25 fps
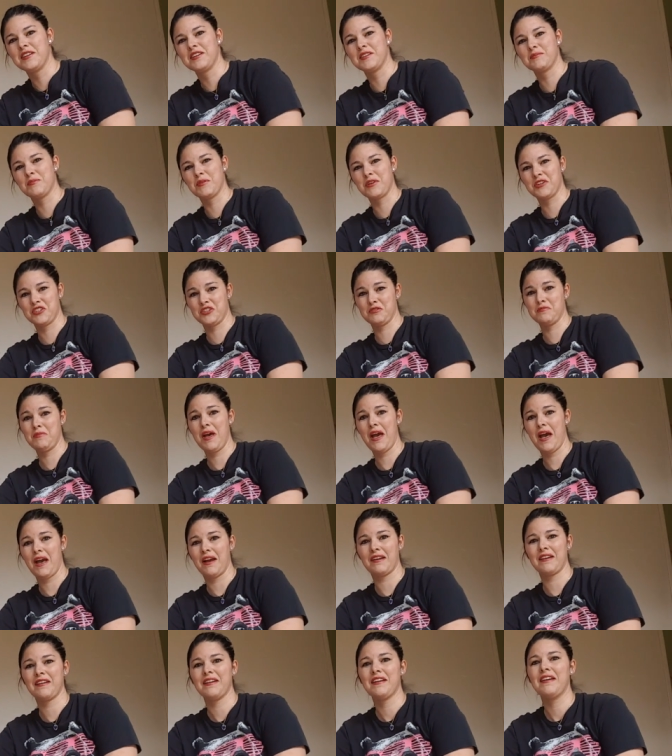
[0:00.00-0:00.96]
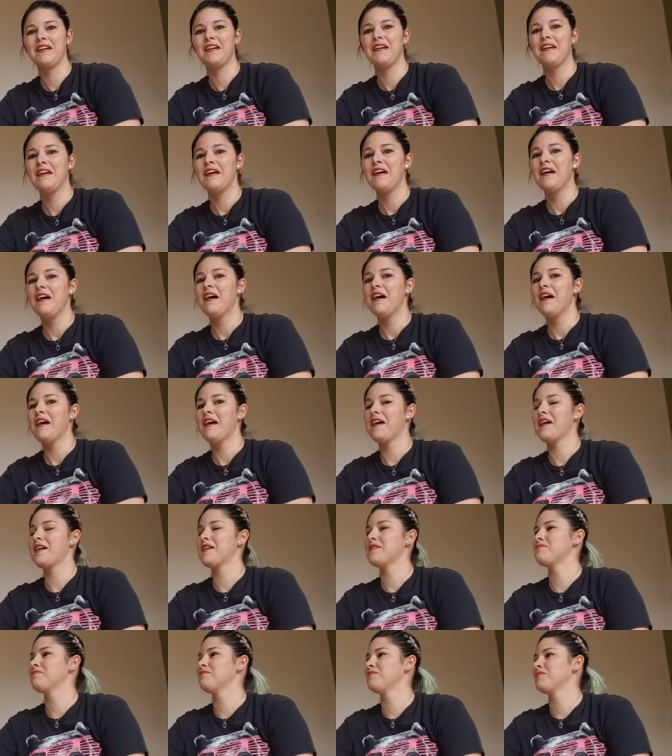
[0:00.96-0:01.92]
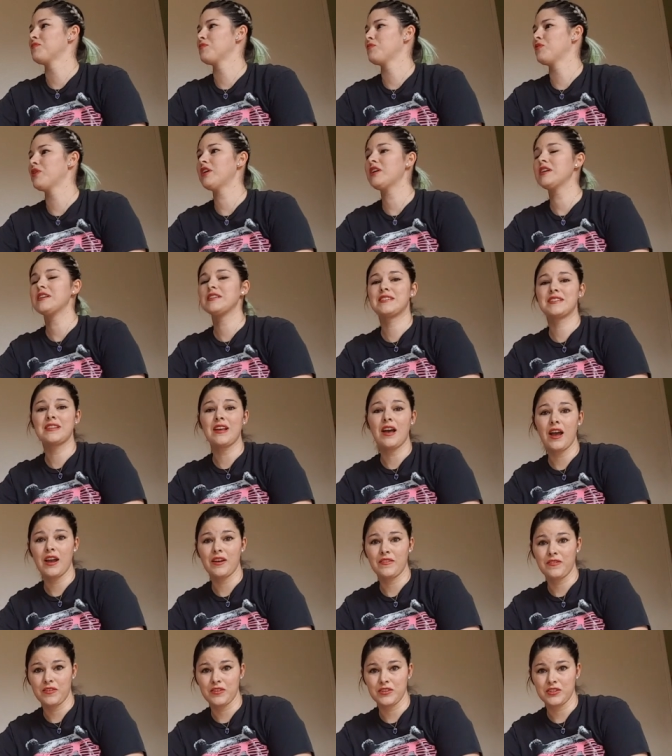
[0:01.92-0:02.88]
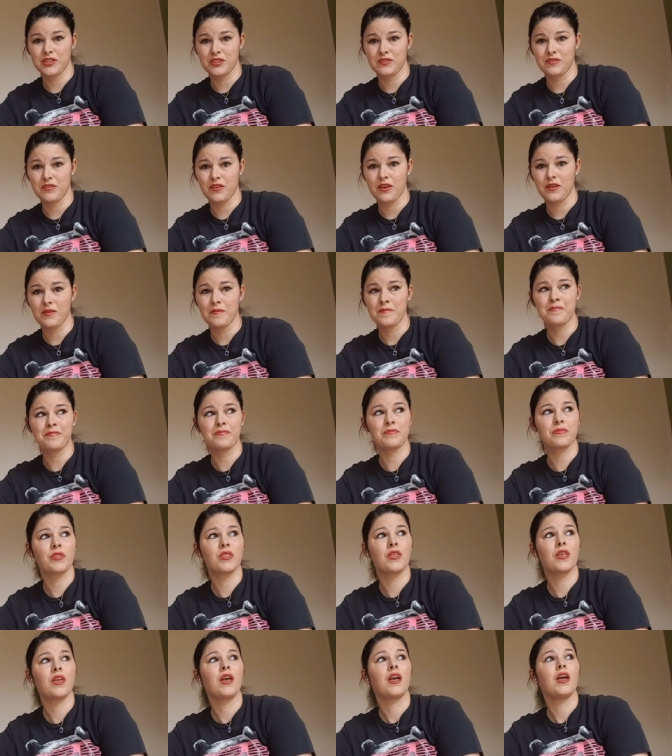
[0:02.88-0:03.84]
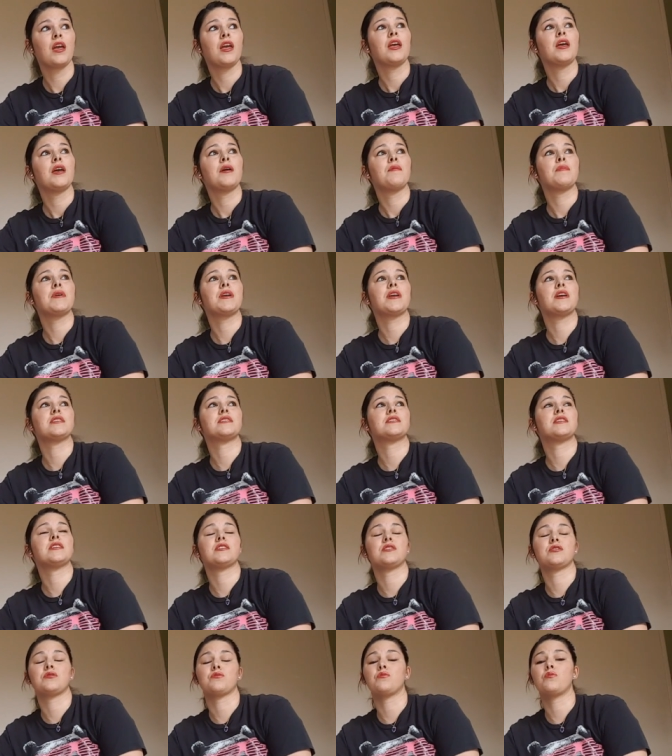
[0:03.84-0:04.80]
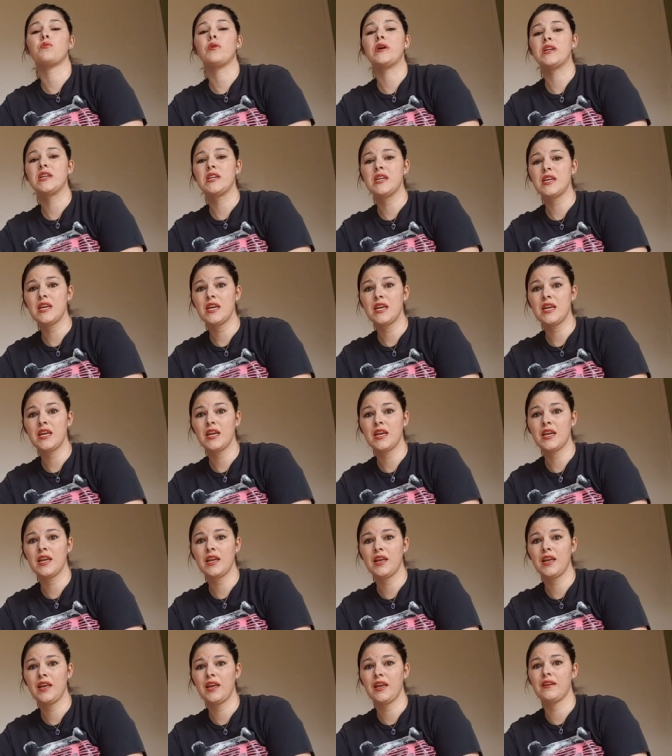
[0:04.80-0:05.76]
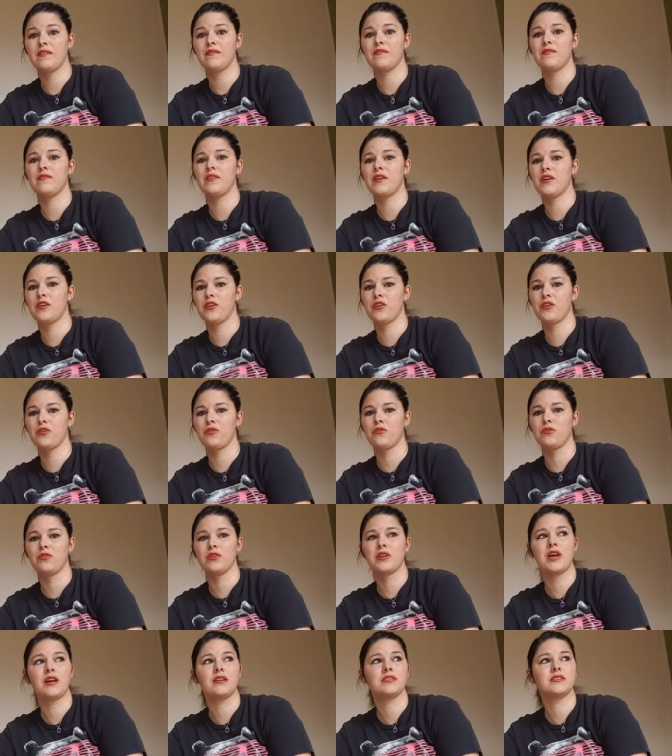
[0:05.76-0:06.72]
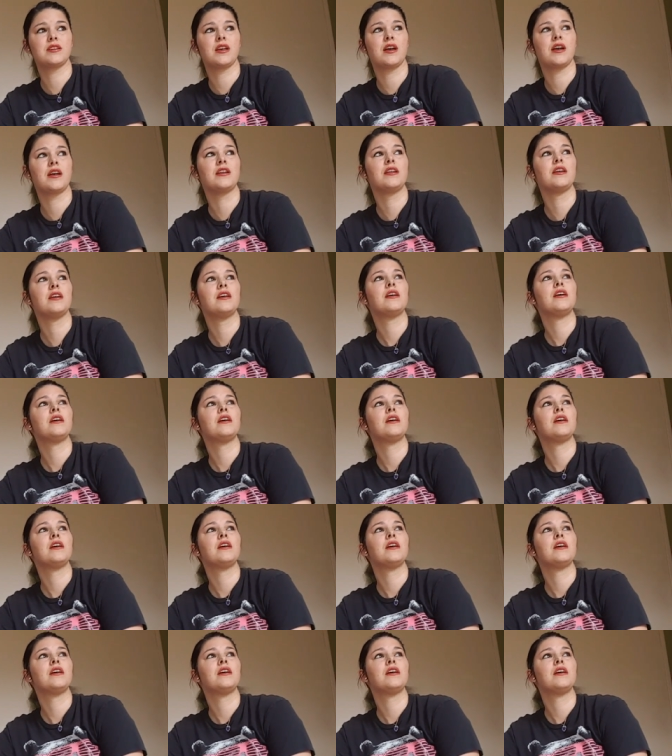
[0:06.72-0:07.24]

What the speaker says: Just push it back. We're inside, first of all, because it is windy and very cold outside.